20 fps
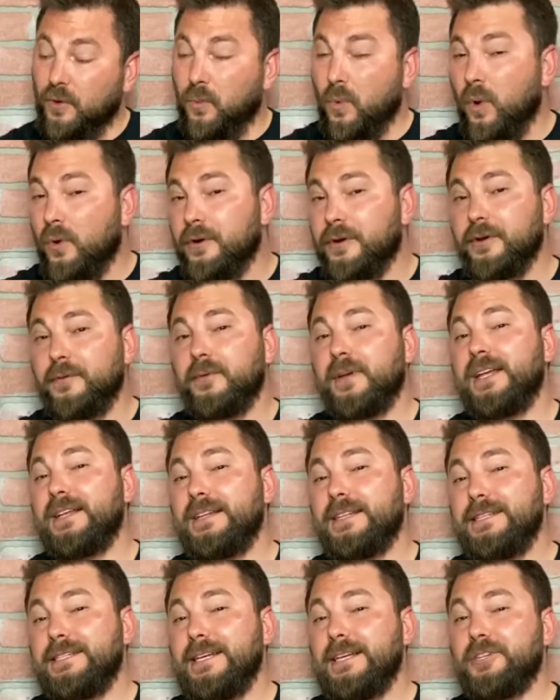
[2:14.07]
Warrior, in
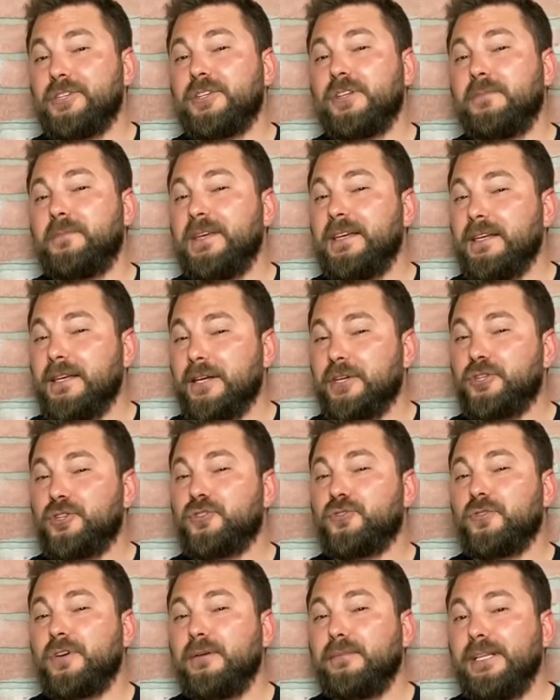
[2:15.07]
addition to being
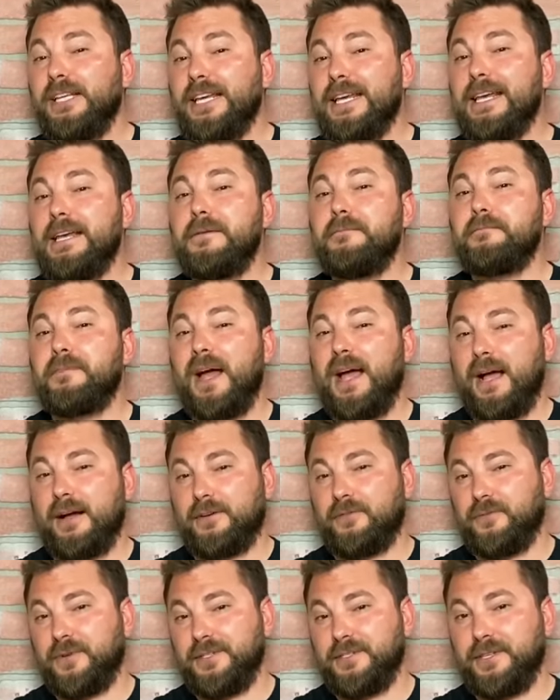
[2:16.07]
extremely
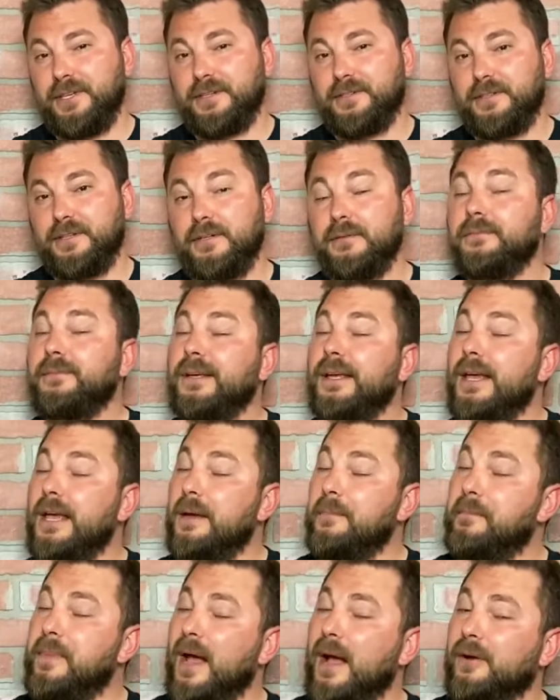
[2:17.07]
impact resistant
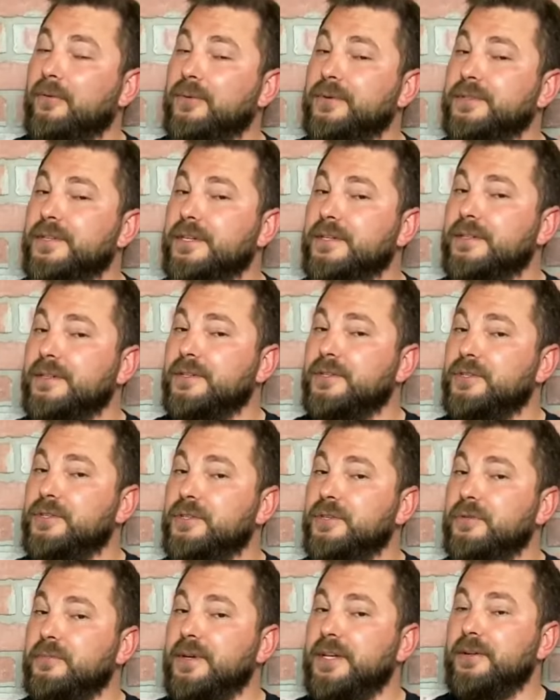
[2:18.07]
to
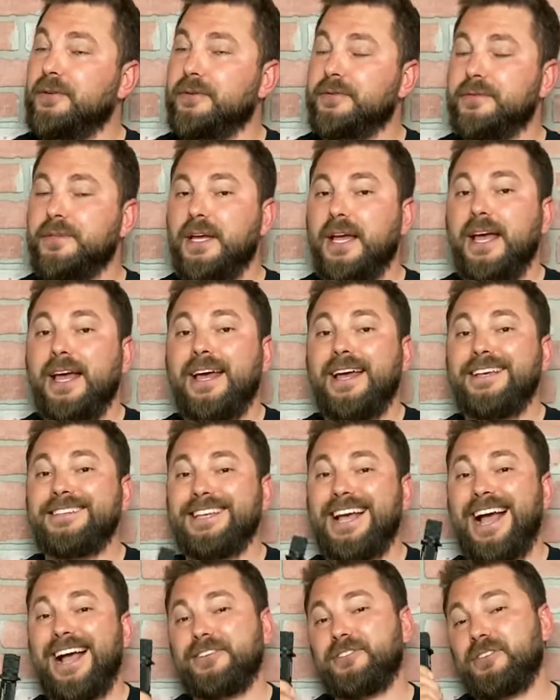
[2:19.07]
2 meters, is
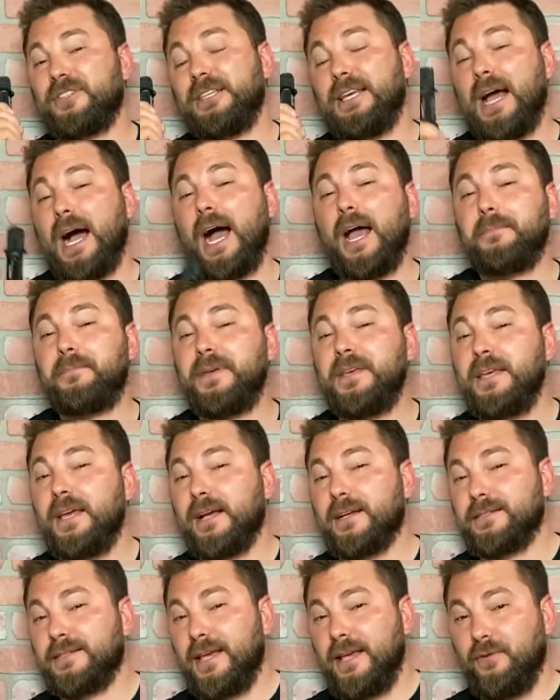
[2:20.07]
actually
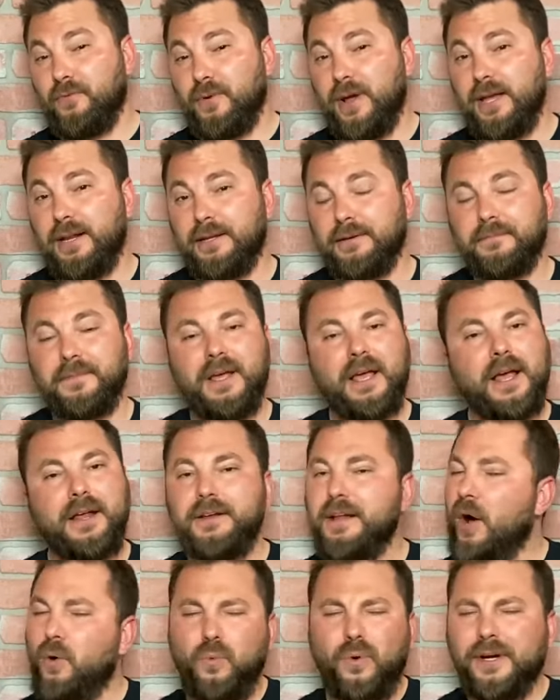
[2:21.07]
IPX8 rated.
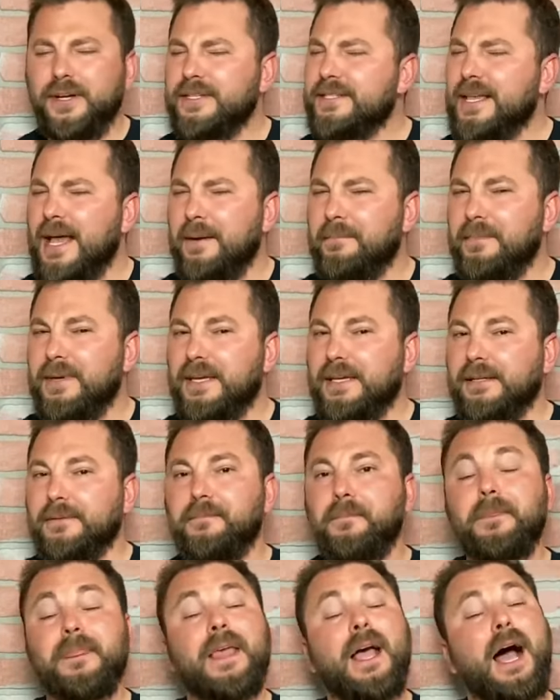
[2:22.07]
Now what does that mean?
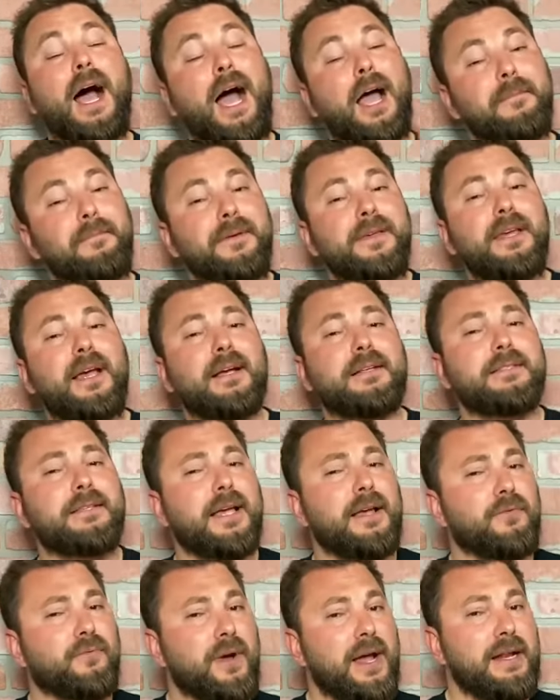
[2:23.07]

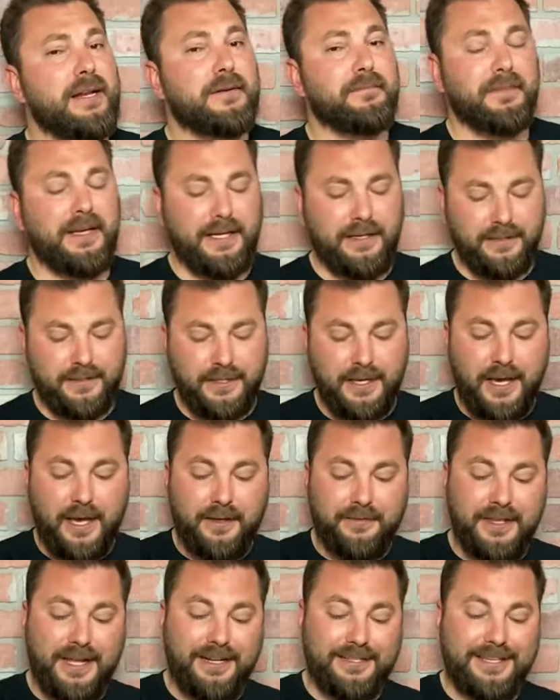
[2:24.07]
IPX8 rated means
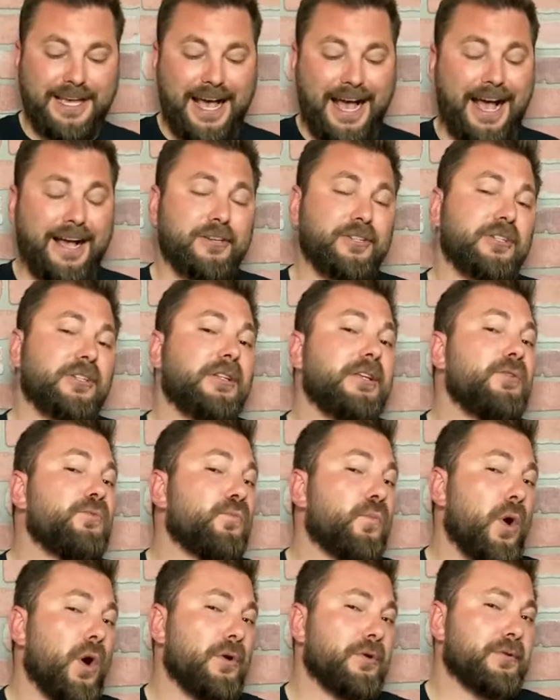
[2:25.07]
that it's actually
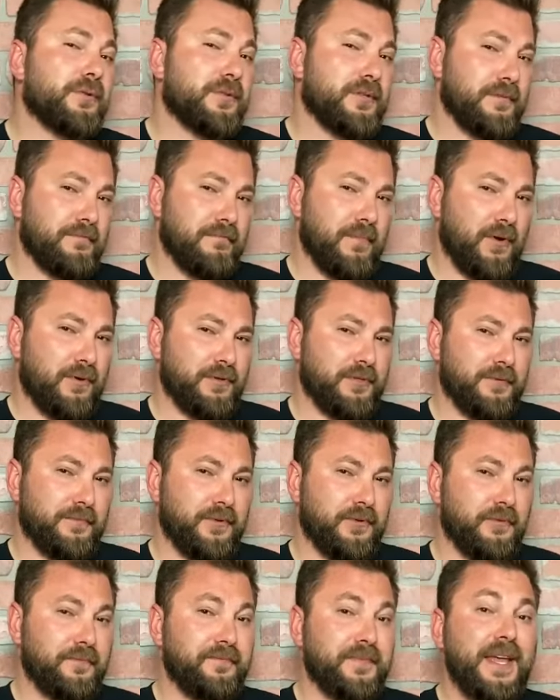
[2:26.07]
water
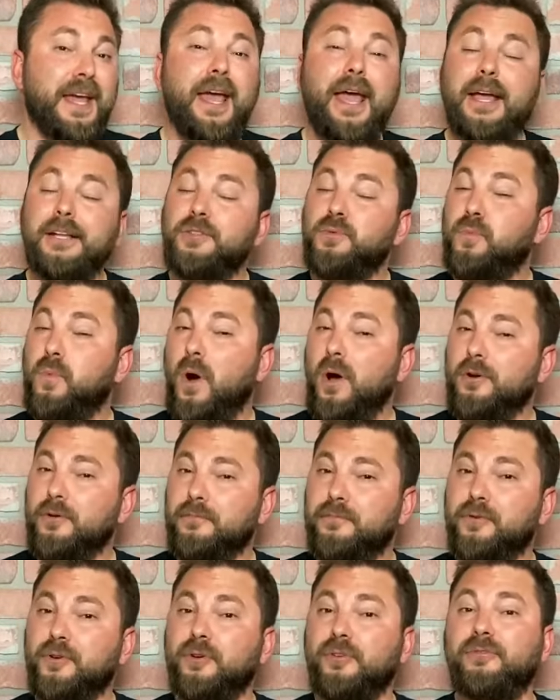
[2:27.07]
submersible. It's
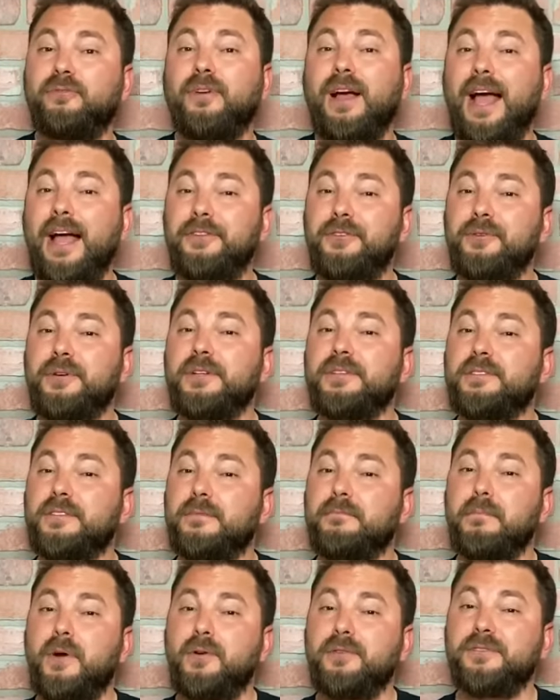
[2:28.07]
waterproof, and you could
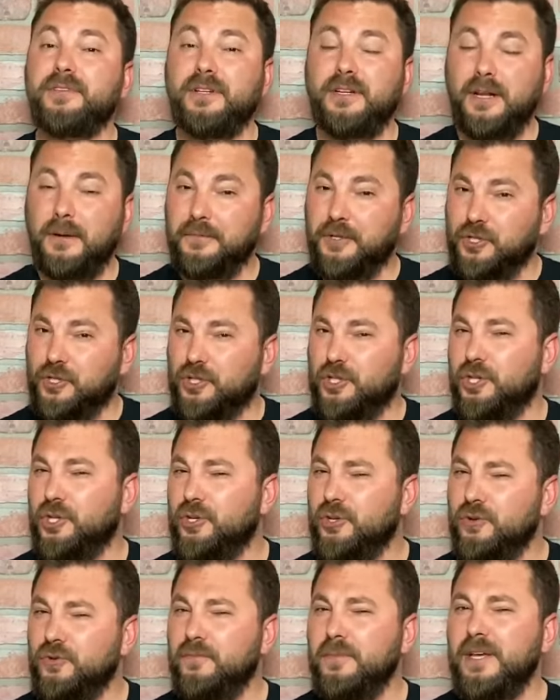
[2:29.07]
submerge it in up to
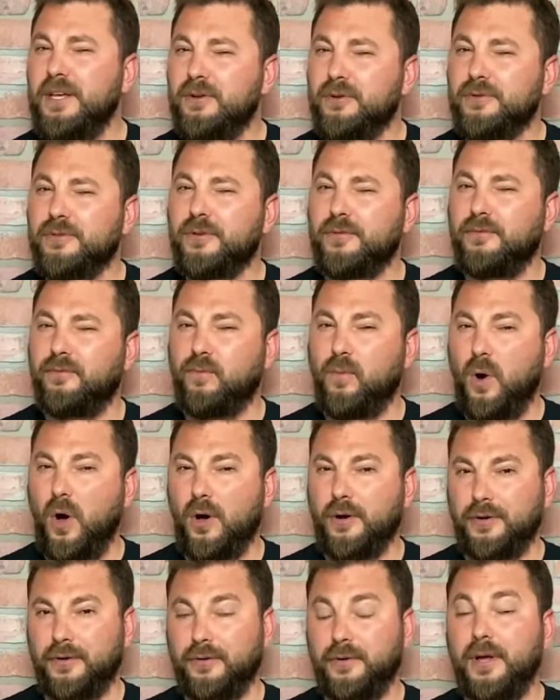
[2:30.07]
2 meters of
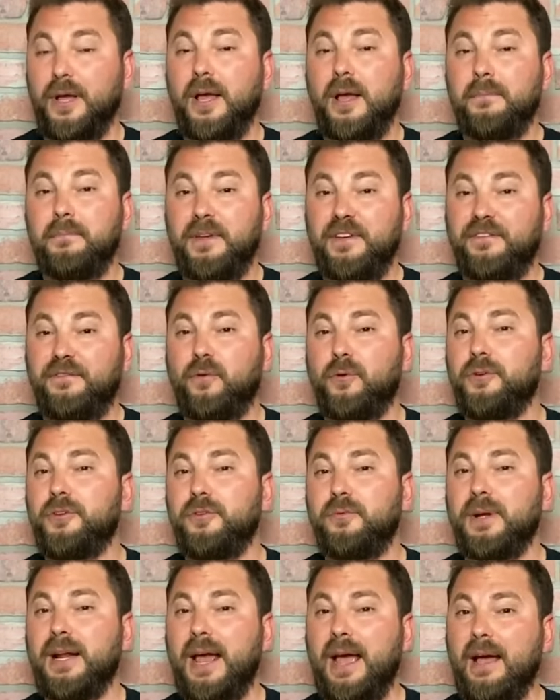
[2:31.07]
water before
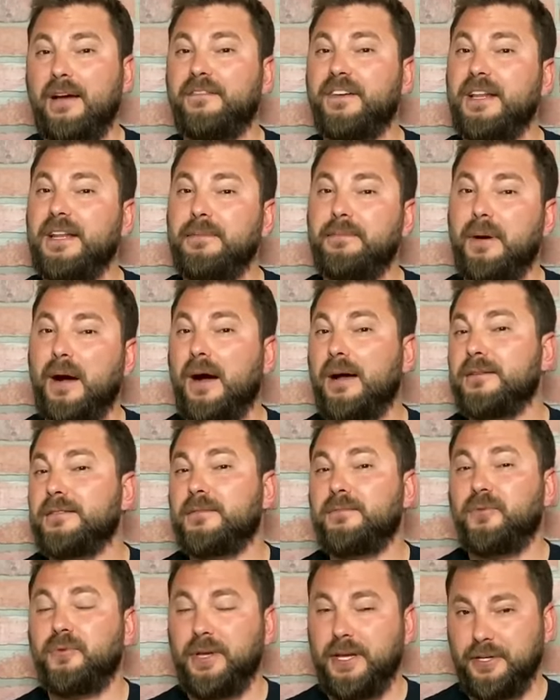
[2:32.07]
you would have any
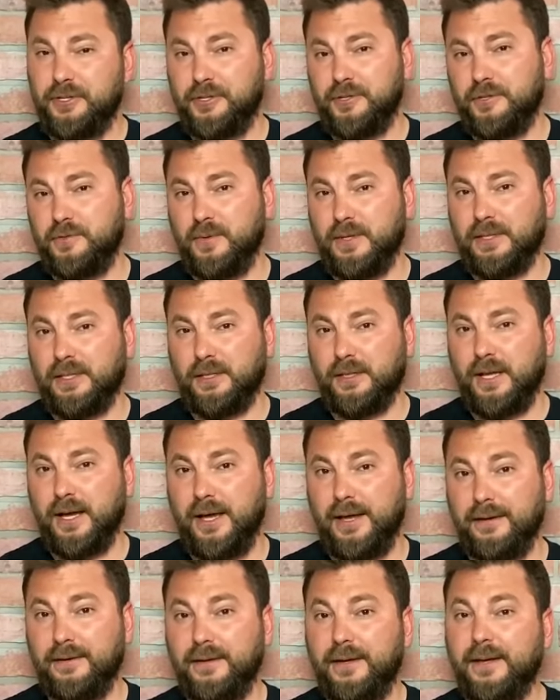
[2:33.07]
possible issues with the
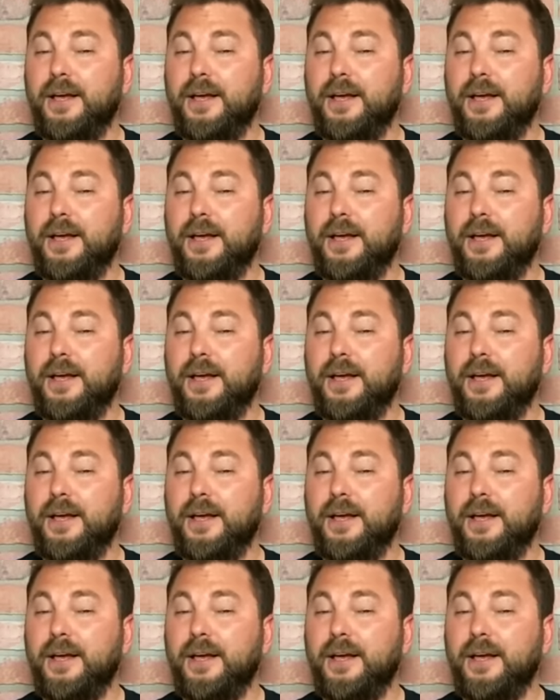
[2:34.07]
light.